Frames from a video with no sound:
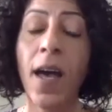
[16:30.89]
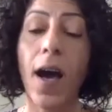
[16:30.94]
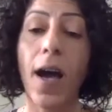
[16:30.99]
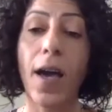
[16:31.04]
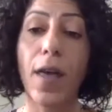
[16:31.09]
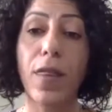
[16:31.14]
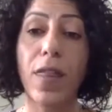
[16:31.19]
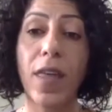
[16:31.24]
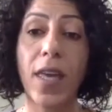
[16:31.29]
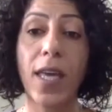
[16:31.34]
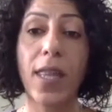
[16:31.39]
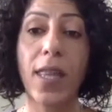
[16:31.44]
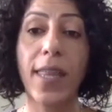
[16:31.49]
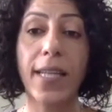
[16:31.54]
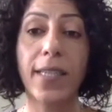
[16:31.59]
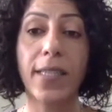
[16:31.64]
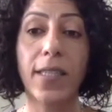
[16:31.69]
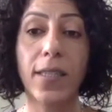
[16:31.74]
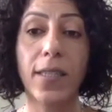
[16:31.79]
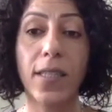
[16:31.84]
I think
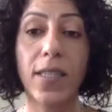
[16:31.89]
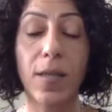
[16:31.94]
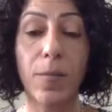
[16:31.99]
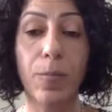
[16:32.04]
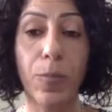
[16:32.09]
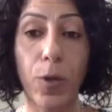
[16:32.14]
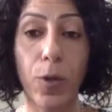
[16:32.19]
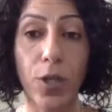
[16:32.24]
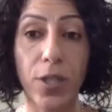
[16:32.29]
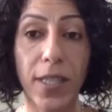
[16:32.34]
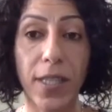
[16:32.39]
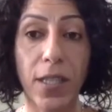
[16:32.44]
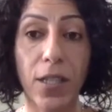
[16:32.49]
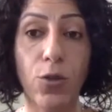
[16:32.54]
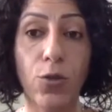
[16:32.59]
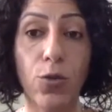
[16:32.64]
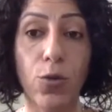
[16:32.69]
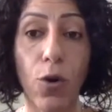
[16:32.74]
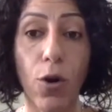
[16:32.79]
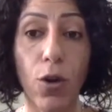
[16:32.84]
that it is
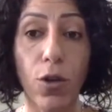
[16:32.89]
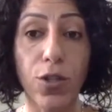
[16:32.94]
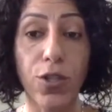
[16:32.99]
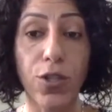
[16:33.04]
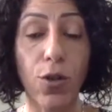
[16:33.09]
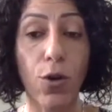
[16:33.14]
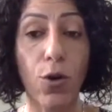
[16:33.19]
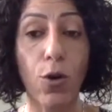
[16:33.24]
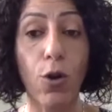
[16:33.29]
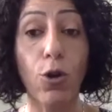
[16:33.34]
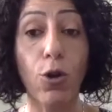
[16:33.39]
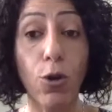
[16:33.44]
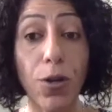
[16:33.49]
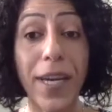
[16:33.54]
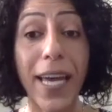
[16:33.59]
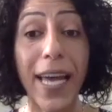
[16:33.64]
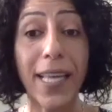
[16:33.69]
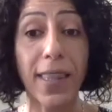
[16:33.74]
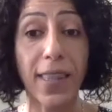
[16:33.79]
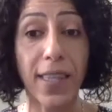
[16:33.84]
important to also
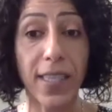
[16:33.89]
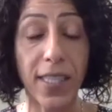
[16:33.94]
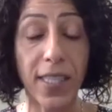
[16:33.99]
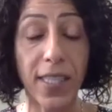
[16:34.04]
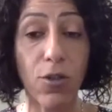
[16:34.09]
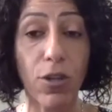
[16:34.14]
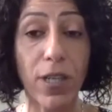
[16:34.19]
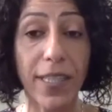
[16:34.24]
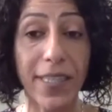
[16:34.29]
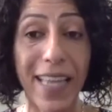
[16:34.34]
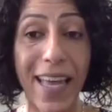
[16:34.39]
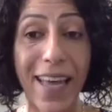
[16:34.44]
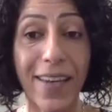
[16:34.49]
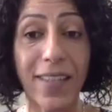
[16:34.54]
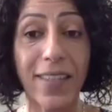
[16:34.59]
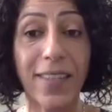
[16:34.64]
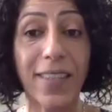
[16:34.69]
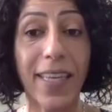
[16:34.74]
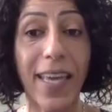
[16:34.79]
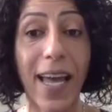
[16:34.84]
look at this
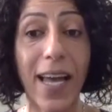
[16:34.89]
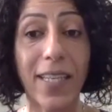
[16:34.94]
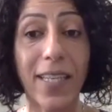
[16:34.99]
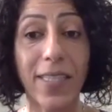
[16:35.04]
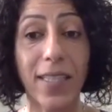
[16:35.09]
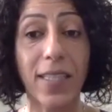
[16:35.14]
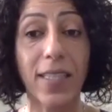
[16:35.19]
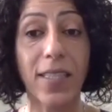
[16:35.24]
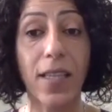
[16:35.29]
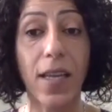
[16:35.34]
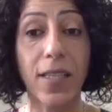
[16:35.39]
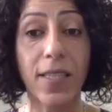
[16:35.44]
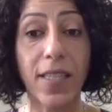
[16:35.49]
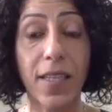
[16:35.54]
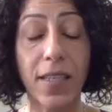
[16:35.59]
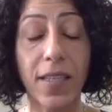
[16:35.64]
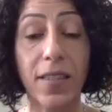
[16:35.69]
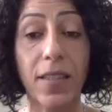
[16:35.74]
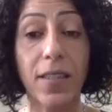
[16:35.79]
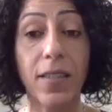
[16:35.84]
solidarity as a
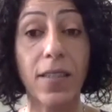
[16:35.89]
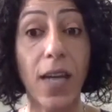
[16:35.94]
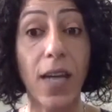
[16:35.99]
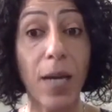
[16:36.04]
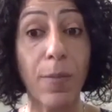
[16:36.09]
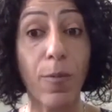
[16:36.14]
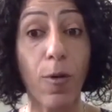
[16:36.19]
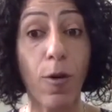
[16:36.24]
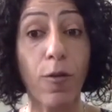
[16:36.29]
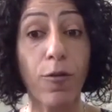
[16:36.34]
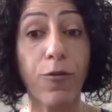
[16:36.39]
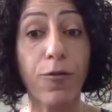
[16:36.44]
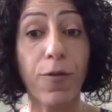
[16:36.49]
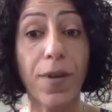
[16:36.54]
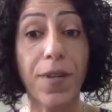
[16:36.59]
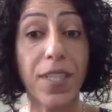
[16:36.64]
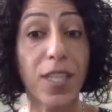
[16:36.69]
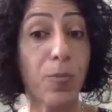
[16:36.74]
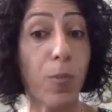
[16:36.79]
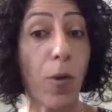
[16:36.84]
certain type of
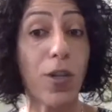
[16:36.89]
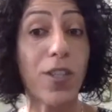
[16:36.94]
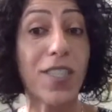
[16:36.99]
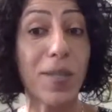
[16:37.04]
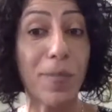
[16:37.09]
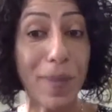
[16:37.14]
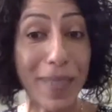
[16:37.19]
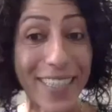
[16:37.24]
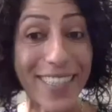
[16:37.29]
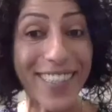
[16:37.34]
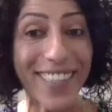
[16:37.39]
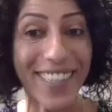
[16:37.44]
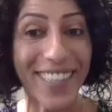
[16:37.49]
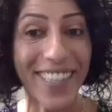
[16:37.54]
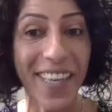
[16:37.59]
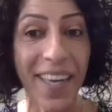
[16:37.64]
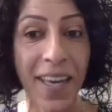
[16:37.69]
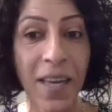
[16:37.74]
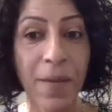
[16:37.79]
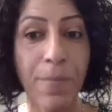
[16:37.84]
responsibility.
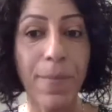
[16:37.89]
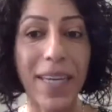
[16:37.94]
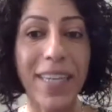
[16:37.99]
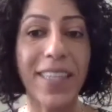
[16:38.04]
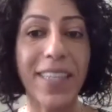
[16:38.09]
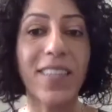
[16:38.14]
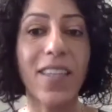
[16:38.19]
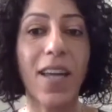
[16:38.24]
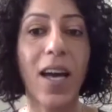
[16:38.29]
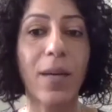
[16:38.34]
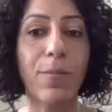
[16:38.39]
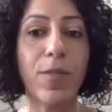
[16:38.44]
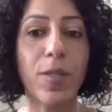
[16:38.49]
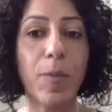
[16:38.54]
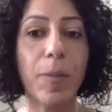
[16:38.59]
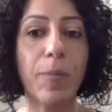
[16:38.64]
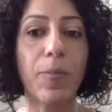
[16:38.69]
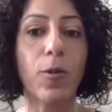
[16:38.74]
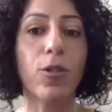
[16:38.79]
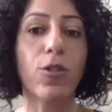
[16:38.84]
Many times
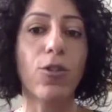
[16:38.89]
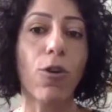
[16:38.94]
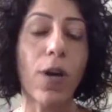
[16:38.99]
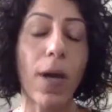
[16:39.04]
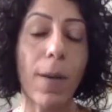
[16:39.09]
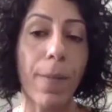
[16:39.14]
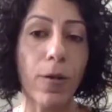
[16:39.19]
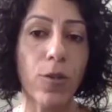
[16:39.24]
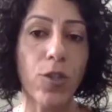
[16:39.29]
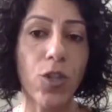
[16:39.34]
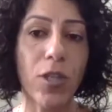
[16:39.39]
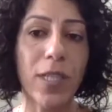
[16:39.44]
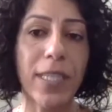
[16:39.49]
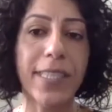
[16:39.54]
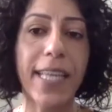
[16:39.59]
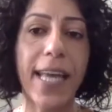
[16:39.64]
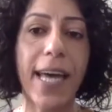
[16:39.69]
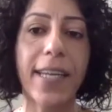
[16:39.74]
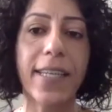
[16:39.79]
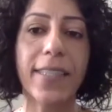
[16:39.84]
people talk about
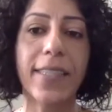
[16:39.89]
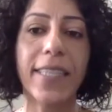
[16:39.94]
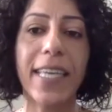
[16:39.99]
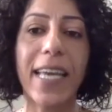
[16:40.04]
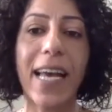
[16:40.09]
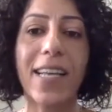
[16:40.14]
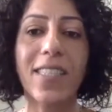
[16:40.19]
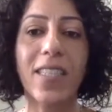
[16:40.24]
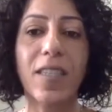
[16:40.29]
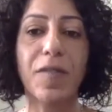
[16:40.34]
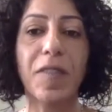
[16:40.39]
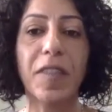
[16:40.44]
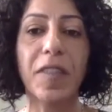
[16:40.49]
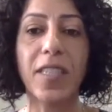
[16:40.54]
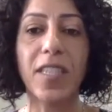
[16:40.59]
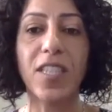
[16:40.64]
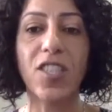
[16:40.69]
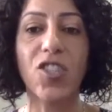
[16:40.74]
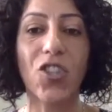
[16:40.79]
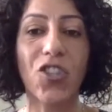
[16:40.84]
solidarity as if it
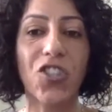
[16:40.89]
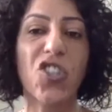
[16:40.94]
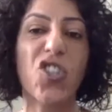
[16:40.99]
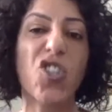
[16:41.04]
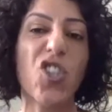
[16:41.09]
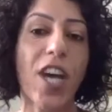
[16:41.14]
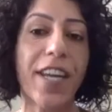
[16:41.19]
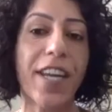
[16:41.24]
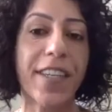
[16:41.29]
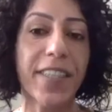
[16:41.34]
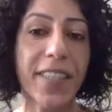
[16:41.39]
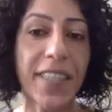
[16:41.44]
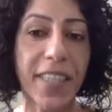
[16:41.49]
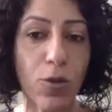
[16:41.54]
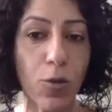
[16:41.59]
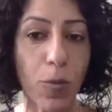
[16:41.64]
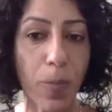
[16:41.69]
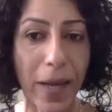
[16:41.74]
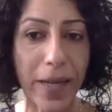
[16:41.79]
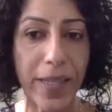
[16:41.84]
is just charity
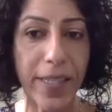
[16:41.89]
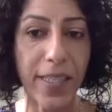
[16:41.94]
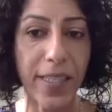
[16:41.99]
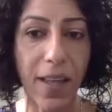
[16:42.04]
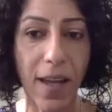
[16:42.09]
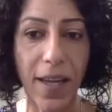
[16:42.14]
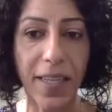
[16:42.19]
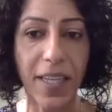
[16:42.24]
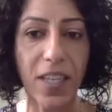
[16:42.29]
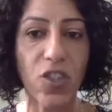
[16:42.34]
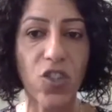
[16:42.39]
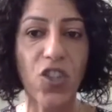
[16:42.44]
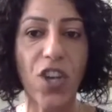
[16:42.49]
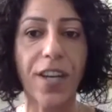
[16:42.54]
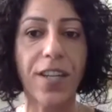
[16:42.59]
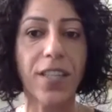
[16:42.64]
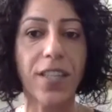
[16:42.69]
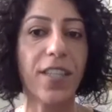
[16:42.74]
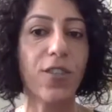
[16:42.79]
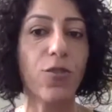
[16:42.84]
to Palestine and
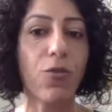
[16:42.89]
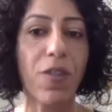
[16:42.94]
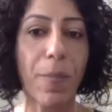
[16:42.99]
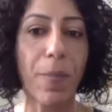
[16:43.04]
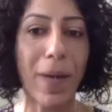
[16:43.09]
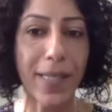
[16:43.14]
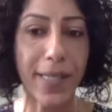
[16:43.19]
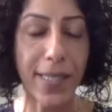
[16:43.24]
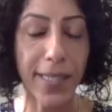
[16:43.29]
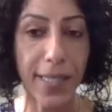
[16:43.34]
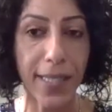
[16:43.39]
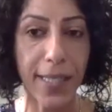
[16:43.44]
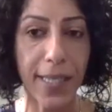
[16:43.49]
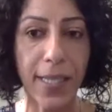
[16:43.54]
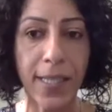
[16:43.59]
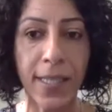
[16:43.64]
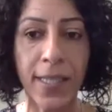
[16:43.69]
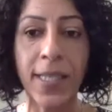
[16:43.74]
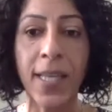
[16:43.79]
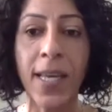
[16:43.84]
charity to the Palestinians.